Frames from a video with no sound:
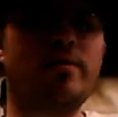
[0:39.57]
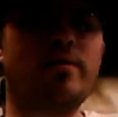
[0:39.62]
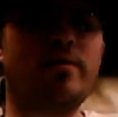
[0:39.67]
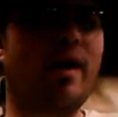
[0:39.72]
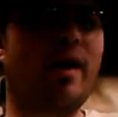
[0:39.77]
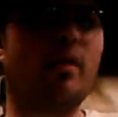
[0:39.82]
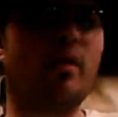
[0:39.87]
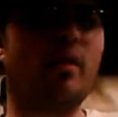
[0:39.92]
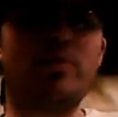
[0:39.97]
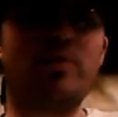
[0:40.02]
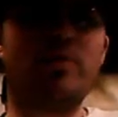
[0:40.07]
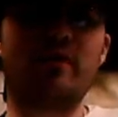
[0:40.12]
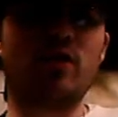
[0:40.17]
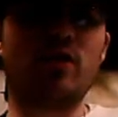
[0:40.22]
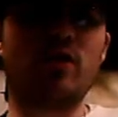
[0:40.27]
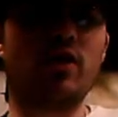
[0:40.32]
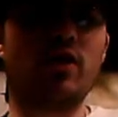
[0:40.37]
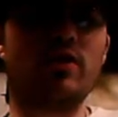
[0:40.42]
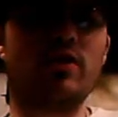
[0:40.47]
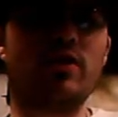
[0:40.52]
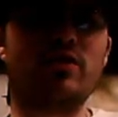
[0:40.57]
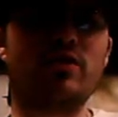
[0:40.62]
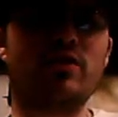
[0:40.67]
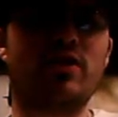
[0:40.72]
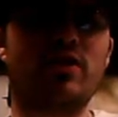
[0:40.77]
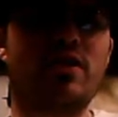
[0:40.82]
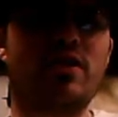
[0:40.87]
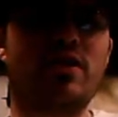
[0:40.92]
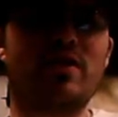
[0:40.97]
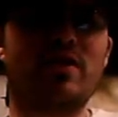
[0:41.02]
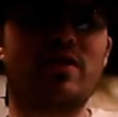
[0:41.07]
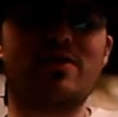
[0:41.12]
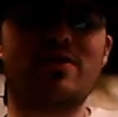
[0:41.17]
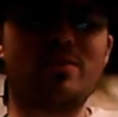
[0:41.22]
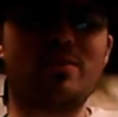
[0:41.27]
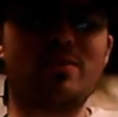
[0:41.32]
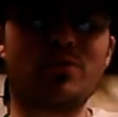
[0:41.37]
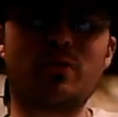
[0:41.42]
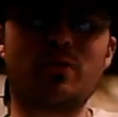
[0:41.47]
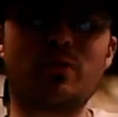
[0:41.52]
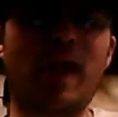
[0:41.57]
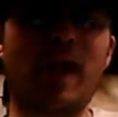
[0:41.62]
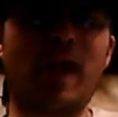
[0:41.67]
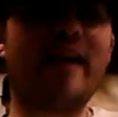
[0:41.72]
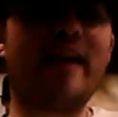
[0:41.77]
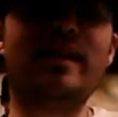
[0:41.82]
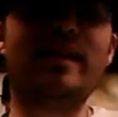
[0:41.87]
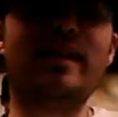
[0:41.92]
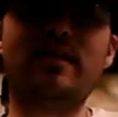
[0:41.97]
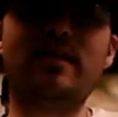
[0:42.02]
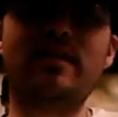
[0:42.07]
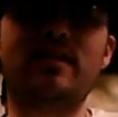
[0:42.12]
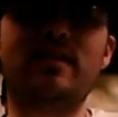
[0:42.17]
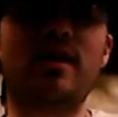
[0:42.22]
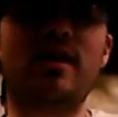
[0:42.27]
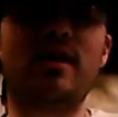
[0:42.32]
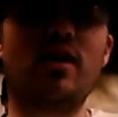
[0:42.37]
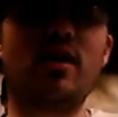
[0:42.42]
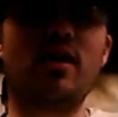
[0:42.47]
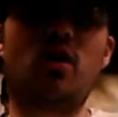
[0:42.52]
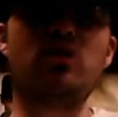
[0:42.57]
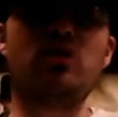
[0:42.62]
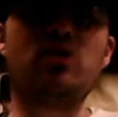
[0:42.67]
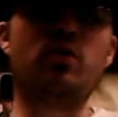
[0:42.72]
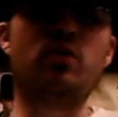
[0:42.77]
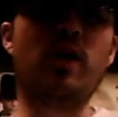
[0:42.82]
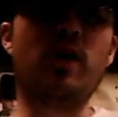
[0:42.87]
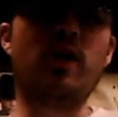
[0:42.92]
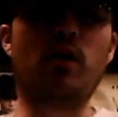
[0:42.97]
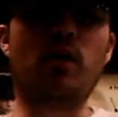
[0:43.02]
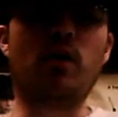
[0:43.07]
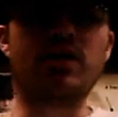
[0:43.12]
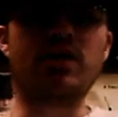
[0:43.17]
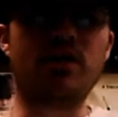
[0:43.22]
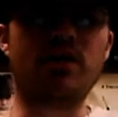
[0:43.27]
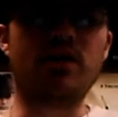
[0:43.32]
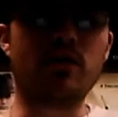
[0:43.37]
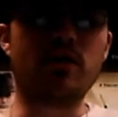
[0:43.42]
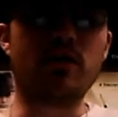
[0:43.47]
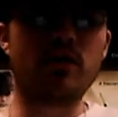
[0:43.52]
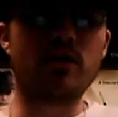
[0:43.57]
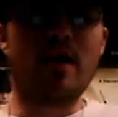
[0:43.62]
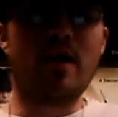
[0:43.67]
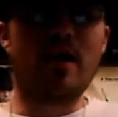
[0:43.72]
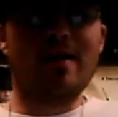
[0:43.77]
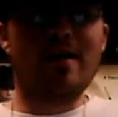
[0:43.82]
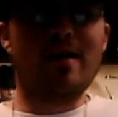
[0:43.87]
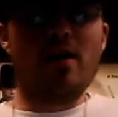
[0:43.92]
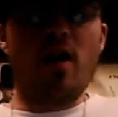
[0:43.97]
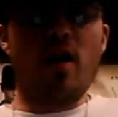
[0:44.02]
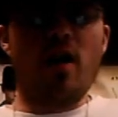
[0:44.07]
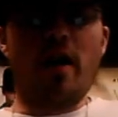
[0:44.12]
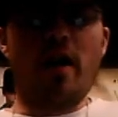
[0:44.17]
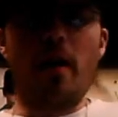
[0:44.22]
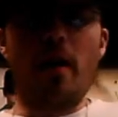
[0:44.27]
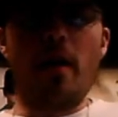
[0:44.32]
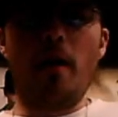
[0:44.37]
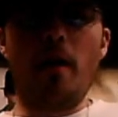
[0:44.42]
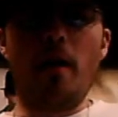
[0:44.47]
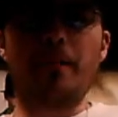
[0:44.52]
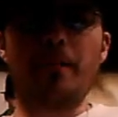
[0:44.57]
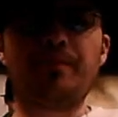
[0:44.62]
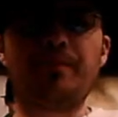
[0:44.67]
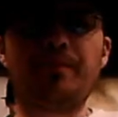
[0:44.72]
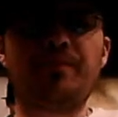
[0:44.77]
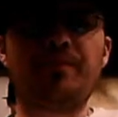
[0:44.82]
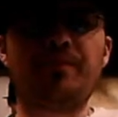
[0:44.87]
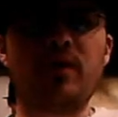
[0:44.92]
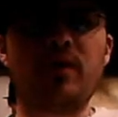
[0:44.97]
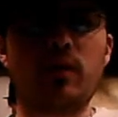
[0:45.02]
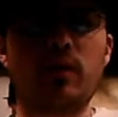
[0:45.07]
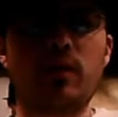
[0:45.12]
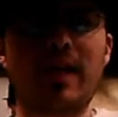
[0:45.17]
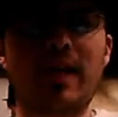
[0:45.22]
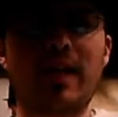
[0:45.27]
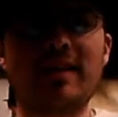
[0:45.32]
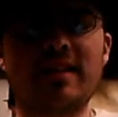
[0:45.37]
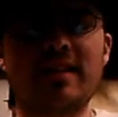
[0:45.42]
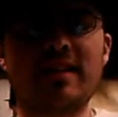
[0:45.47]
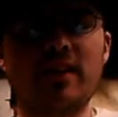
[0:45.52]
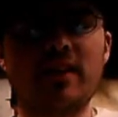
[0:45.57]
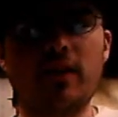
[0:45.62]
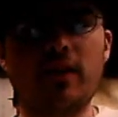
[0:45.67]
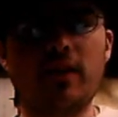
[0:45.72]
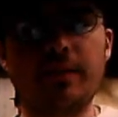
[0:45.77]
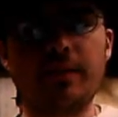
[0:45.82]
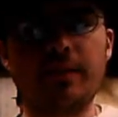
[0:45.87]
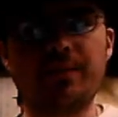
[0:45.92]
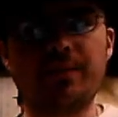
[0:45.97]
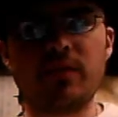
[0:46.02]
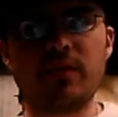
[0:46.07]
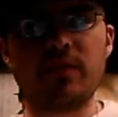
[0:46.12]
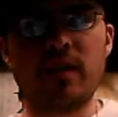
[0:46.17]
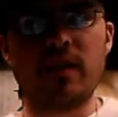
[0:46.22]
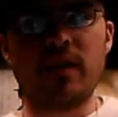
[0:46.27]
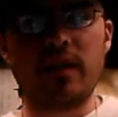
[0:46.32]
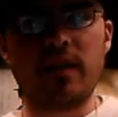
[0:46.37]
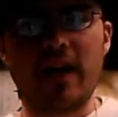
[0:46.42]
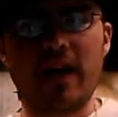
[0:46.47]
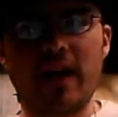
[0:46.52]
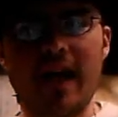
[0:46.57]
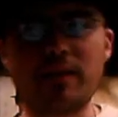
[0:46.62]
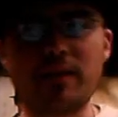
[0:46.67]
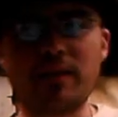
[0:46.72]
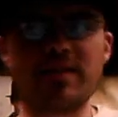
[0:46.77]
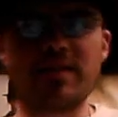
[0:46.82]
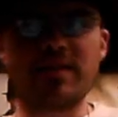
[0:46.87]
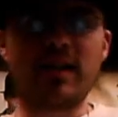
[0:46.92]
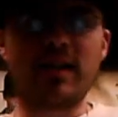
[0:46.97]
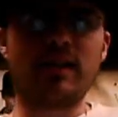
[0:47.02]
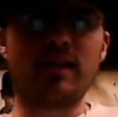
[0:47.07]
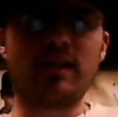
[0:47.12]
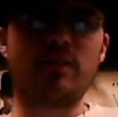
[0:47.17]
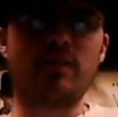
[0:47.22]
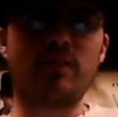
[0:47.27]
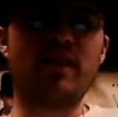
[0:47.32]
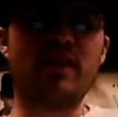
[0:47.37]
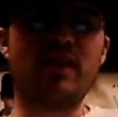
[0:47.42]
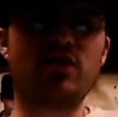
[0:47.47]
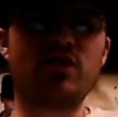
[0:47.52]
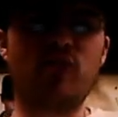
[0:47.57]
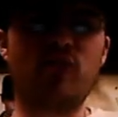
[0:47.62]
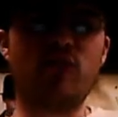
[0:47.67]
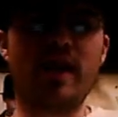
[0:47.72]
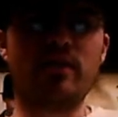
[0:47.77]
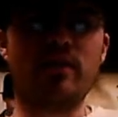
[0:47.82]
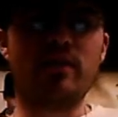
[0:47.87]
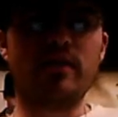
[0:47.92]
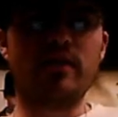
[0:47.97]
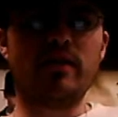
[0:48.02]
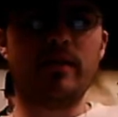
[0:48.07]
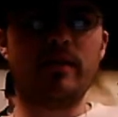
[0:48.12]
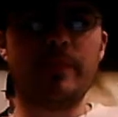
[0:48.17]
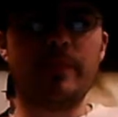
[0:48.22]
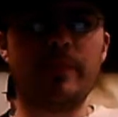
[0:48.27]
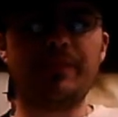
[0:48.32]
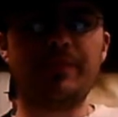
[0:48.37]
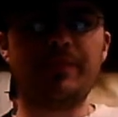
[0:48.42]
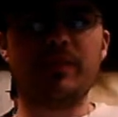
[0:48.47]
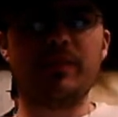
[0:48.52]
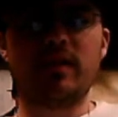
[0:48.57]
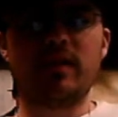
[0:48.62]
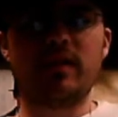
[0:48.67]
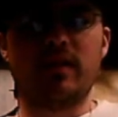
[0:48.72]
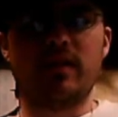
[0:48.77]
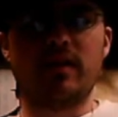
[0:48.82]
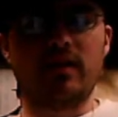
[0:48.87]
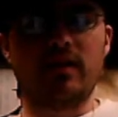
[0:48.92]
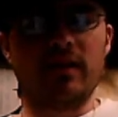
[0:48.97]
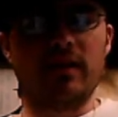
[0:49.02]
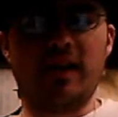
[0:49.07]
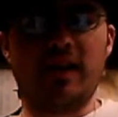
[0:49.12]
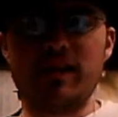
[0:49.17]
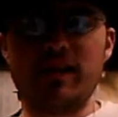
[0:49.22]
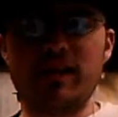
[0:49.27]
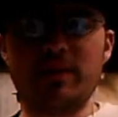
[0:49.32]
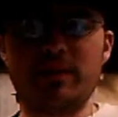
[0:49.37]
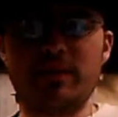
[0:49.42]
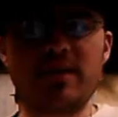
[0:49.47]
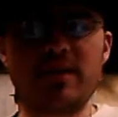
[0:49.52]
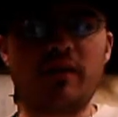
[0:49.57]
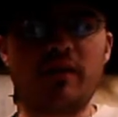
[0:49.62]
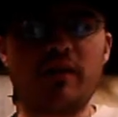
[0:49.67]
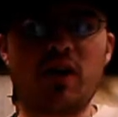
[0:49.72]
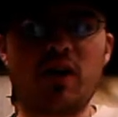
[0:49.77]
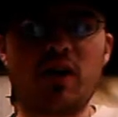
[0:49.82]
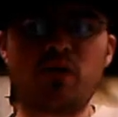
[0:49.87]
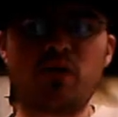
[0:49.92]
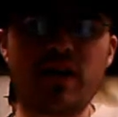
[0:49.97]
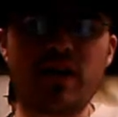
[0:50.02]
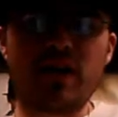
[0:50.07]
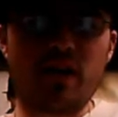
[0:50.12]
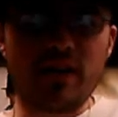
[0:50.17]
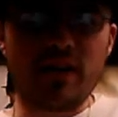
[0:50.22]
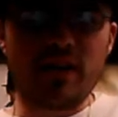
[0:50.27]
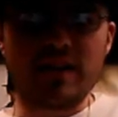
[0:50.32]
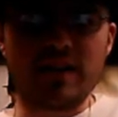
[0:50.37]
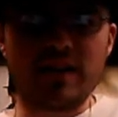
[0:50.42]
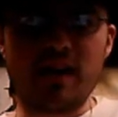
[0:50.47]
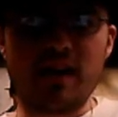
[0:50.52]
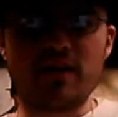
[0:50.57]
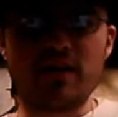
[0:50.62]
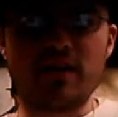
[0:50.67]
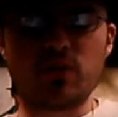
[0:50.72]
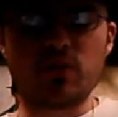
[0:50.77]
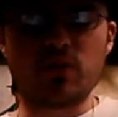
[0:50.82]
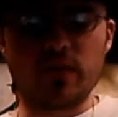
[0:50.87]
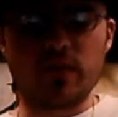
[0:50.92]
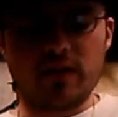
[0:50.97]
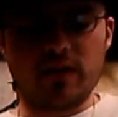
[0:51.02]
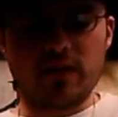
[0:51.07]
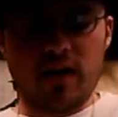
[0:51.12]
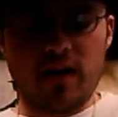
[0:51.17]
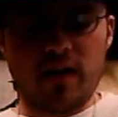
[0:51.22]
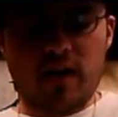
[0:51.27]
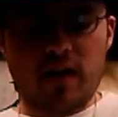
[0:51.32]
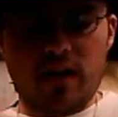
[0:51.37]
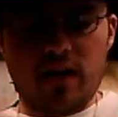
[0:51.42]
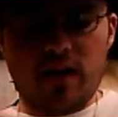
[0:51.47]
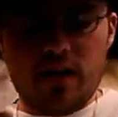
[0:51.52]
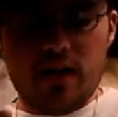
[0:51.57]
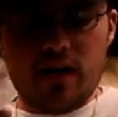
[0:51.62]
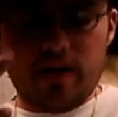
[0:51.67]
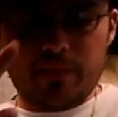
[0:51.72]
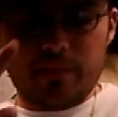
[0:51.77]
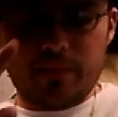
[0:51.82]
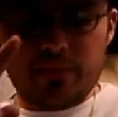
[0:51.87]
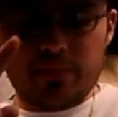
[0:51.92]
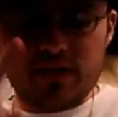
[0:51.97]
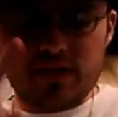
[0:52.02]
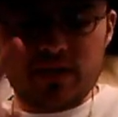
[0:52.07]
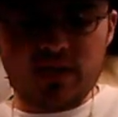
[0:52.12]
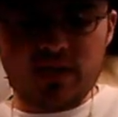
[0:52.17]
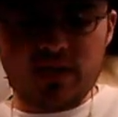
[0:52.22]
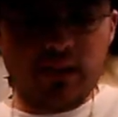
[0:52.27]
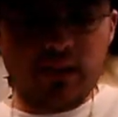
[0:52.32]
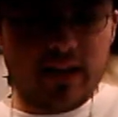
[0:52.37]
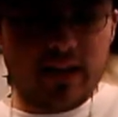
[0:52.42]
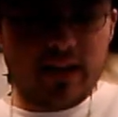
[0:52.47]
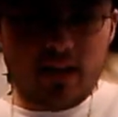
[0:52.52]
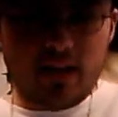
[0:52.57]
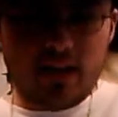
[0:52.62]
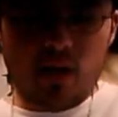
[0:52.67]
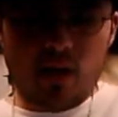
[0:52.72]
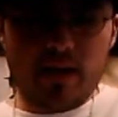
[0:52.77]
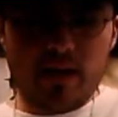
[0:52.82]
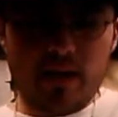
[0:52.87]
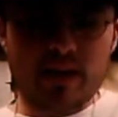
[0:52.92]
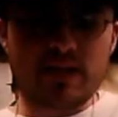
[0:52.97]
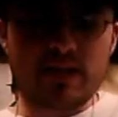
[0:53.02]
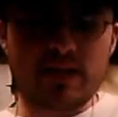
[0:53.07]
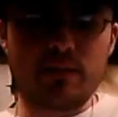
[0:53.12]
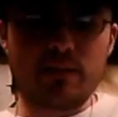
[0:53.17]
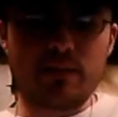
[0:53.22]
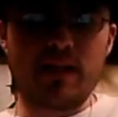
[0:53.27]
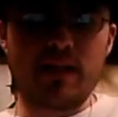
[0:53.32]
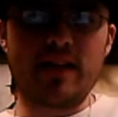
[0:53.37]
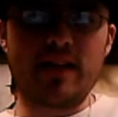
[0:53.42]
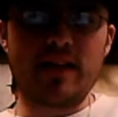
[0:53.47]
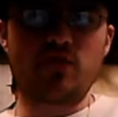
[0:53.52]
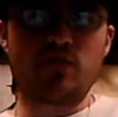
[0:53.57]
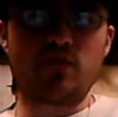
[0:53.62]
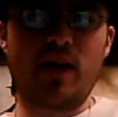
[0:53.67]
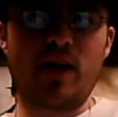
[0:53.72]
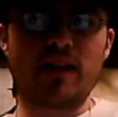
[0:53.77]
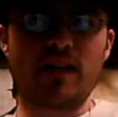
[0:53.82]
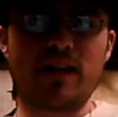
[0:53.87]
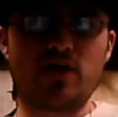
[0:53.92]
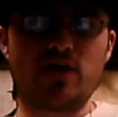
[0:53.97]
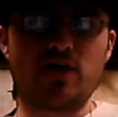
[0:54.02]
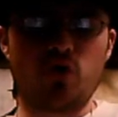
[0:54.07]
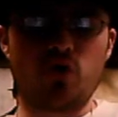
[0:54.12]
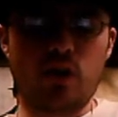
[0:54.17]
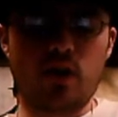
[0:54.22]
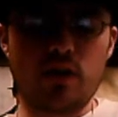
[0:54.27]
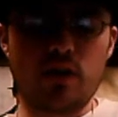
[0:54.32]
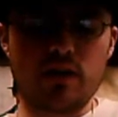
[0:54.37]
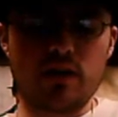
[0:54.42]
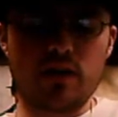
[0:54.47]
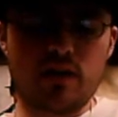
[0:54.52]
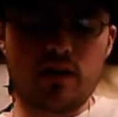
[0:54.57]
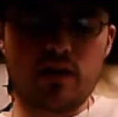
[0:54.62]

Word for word: Powerpuff Girls, some some '90s uh, Cartoon Network shows. Um, like I said though, Adam Sandler he plays Dracula. Uh, let me see if I can run down all these characters. Man. Um, Selena Gomez she plays Dracula's daughter.